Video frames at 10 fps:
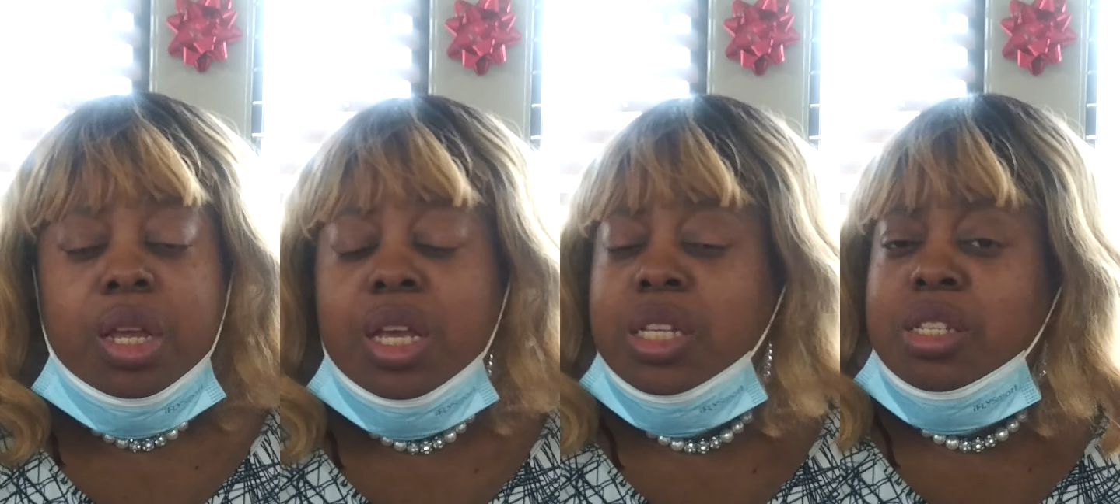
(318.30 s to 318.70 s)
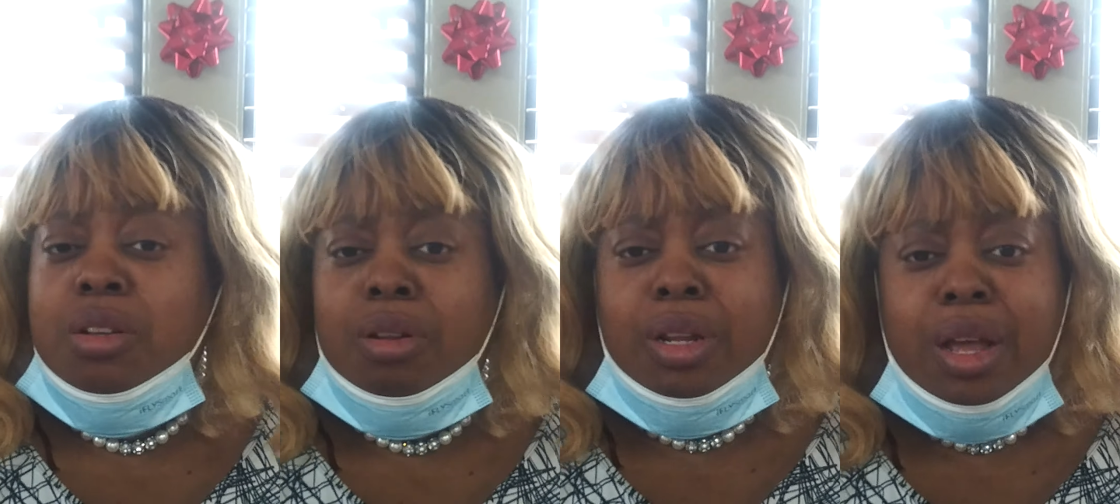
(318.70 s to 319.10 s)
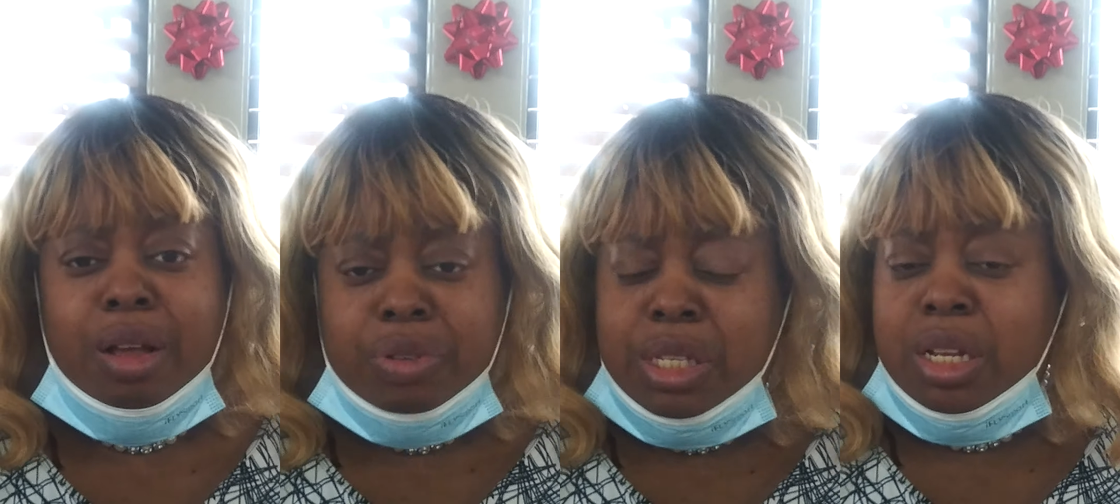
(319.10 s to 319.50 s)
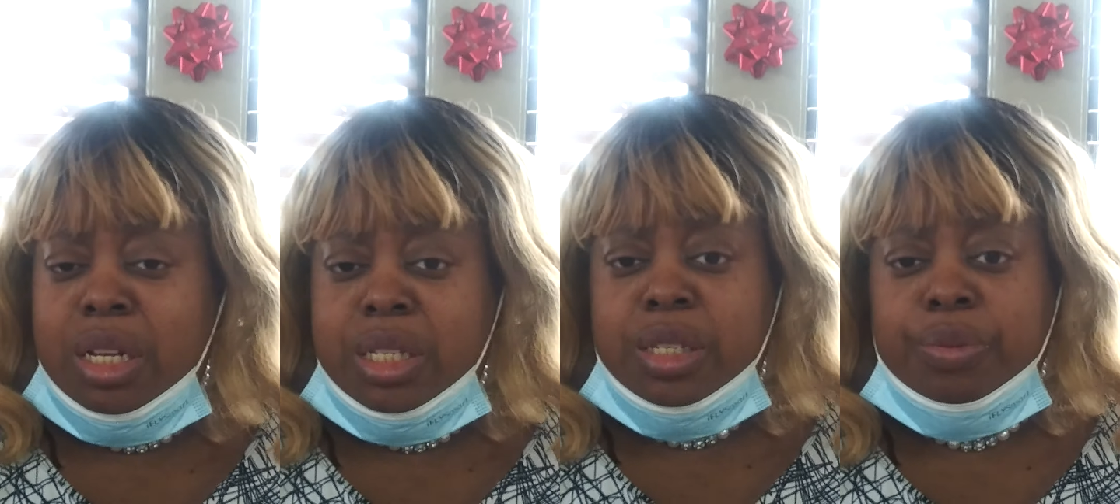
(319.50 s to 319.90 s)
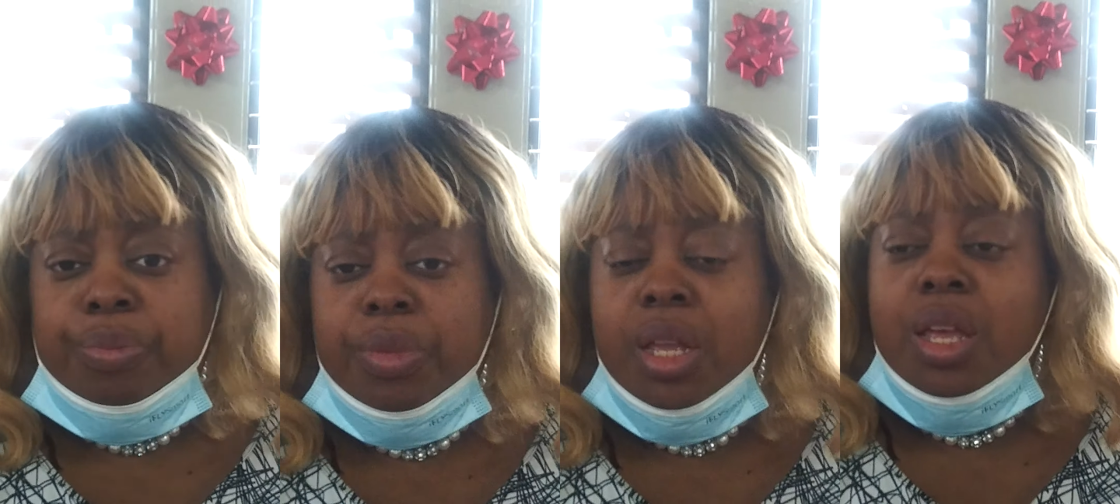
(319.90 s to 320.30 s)
He still loves us.
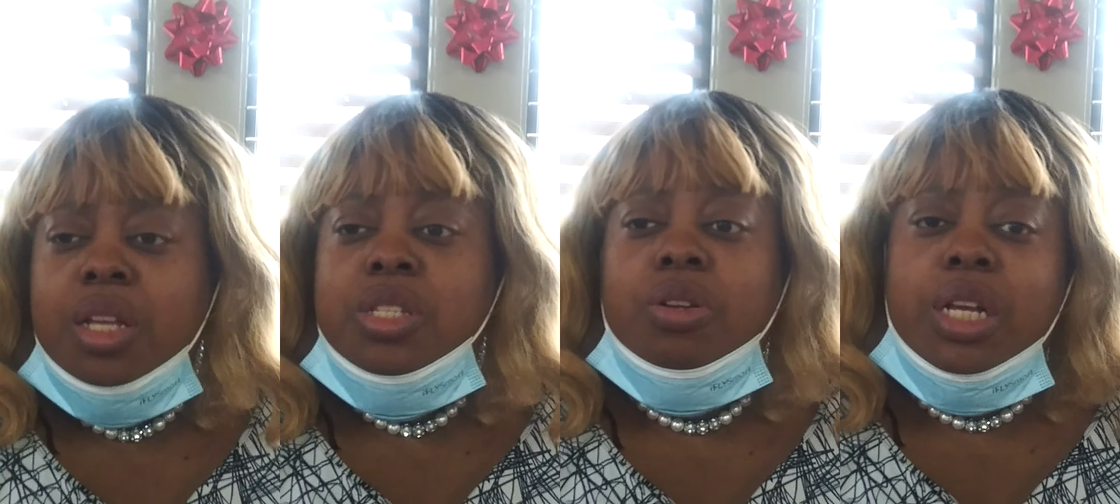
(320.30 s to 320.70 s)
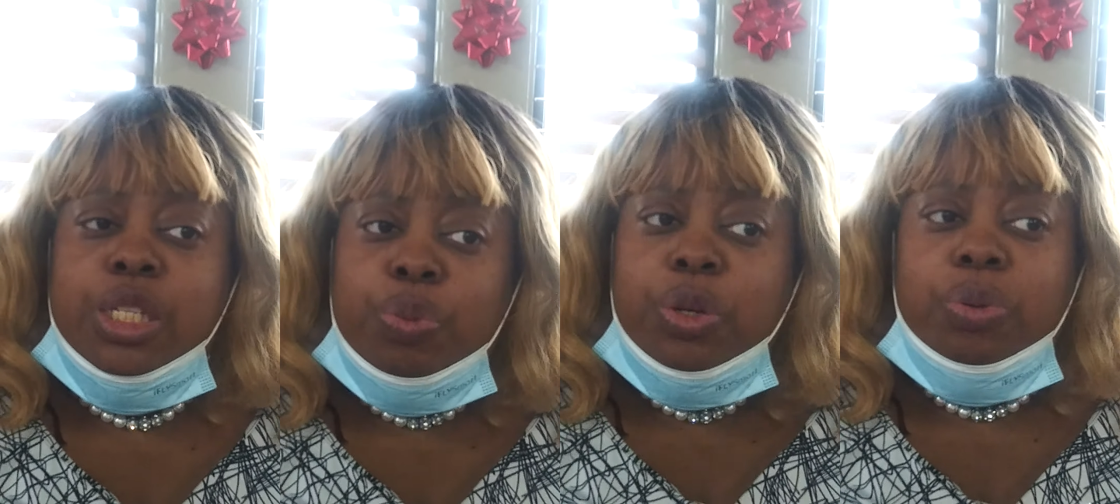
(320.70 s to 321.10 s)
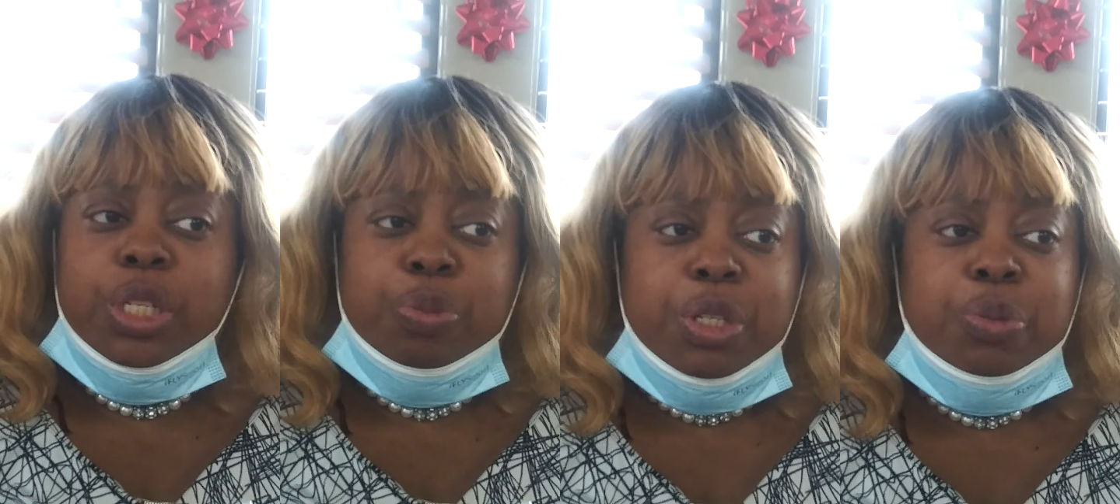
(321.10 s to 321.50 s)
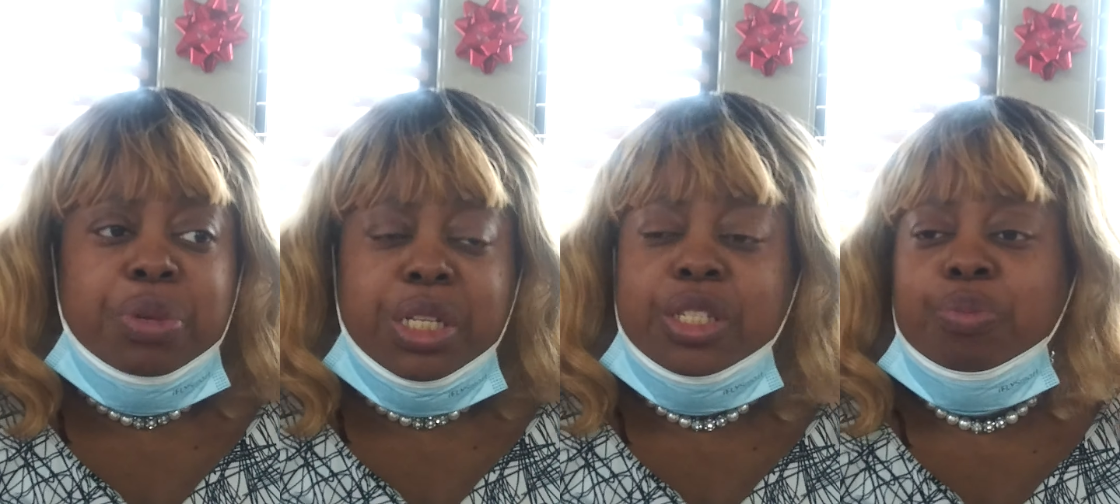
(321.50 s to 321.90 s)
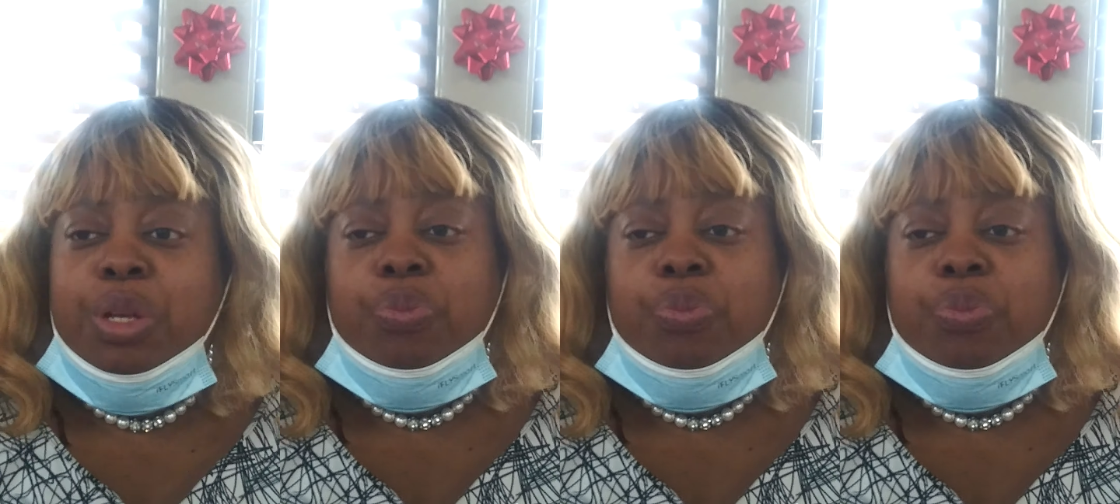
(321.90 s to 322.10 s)
So that's what Christmas means to me.